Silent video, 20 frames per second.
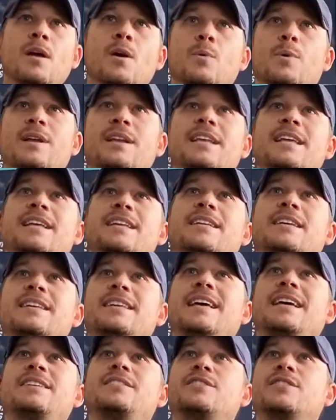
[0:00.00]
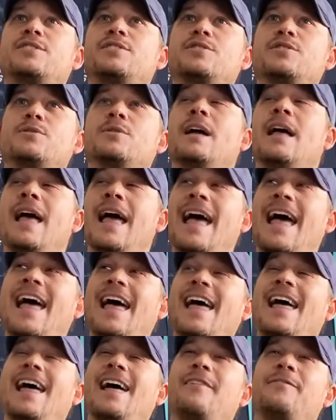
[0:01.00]
We need to get you to
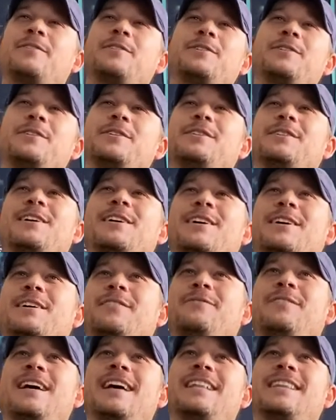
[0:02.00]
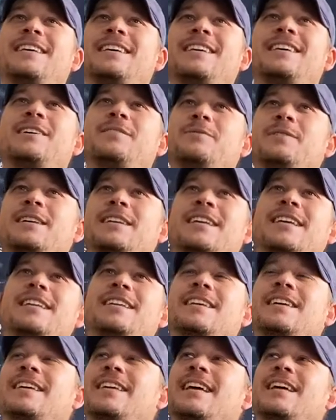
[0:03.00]
Avalon Valley. We need
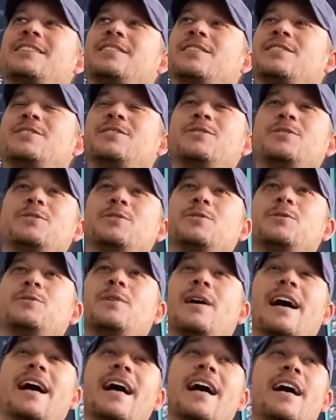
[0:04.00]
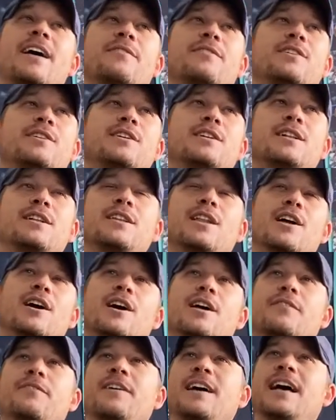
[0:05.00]
to get you to
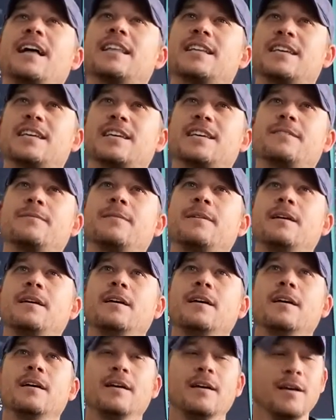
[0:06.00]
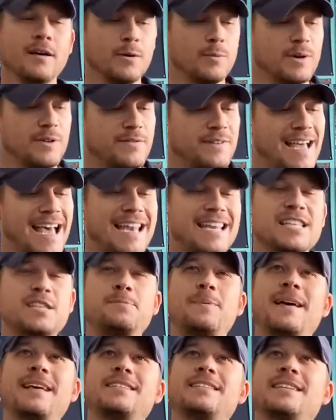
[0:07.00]
Avalon Valley. We've got a
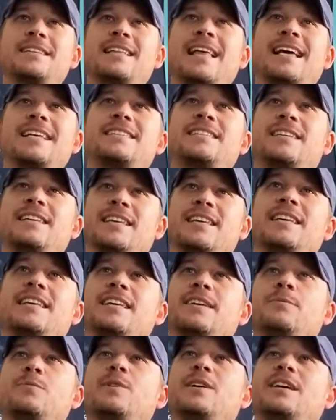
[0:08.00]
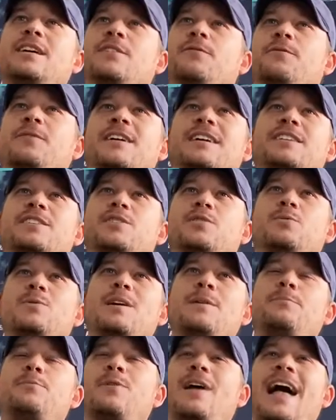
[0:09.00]
specialized team, we can fix you
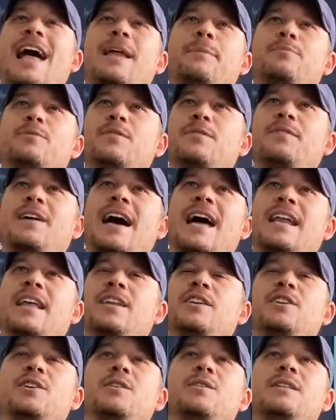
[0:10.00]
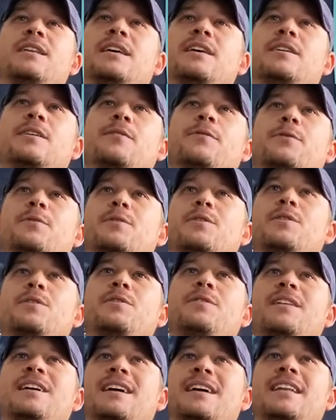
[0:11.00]
up right, provided you live through
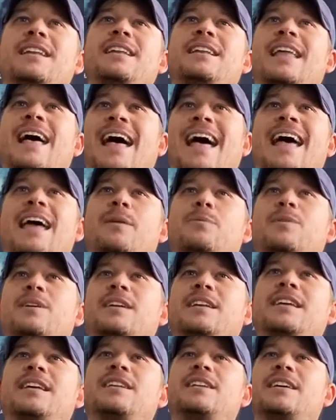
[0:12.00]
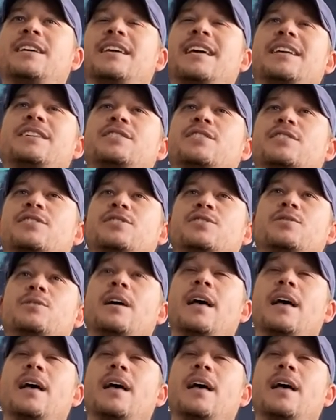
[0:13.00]
the night. We need to get you to